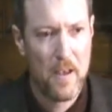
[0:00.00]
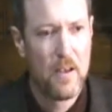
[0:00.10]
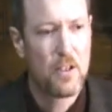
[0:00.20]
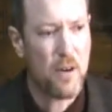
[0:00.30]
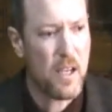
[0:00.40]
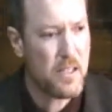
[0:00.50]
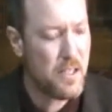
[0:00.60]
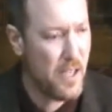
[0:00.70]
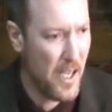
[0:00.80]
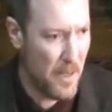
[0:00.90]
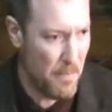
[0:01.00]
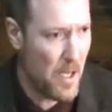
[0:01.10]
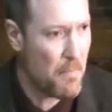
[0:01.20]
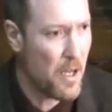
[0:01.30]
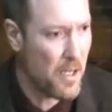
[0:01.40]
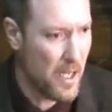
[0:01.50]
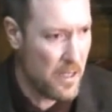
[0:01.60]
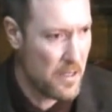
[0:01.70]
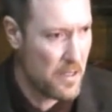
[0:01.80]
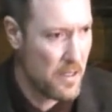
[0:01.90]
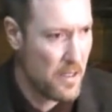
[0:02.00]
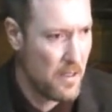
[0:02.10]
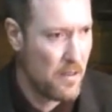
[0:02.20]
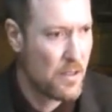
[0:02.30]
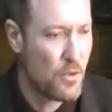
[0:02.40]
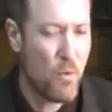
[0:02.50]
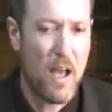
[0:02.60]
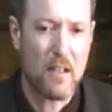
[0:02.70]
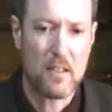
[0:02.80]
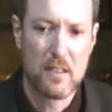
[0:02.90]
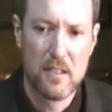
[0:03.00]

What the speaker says: Christ came among us, dwelt,